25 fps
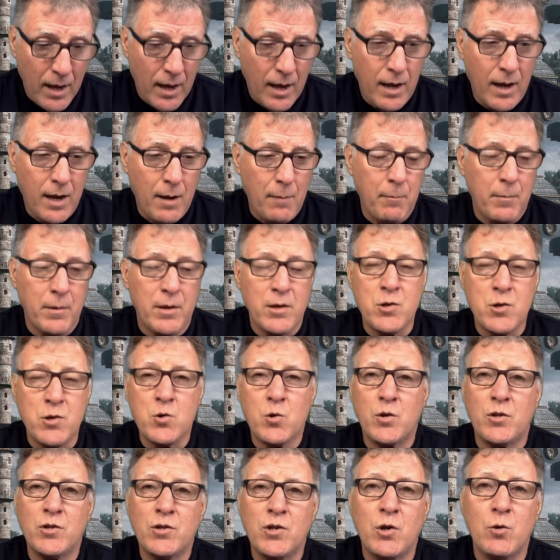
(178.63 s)
um, you
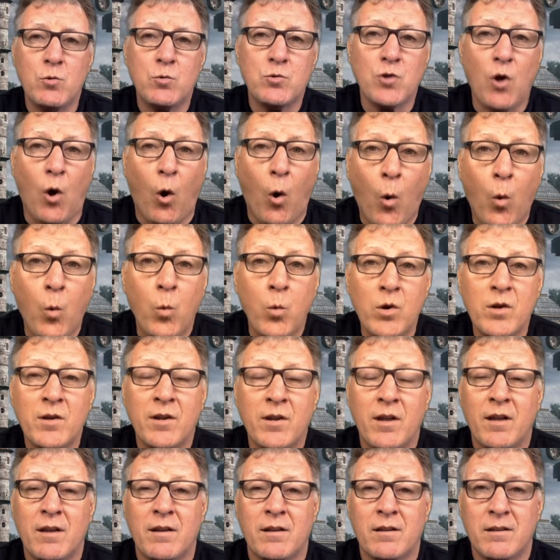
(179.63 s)
can use old
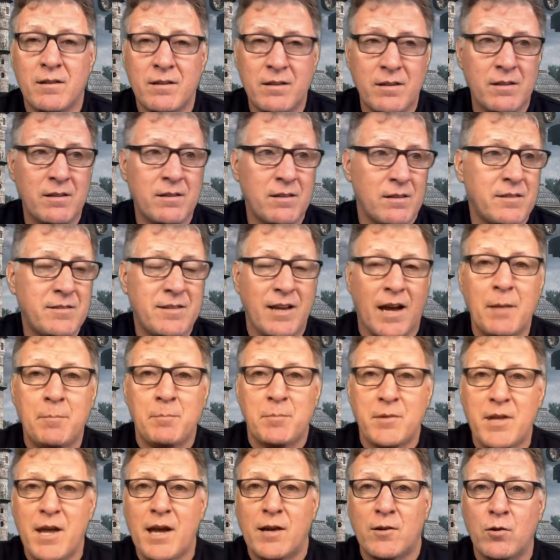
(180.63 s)
type
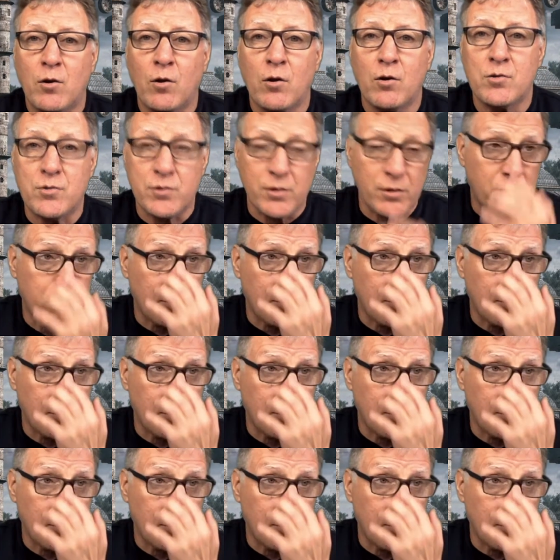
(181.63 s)
technology.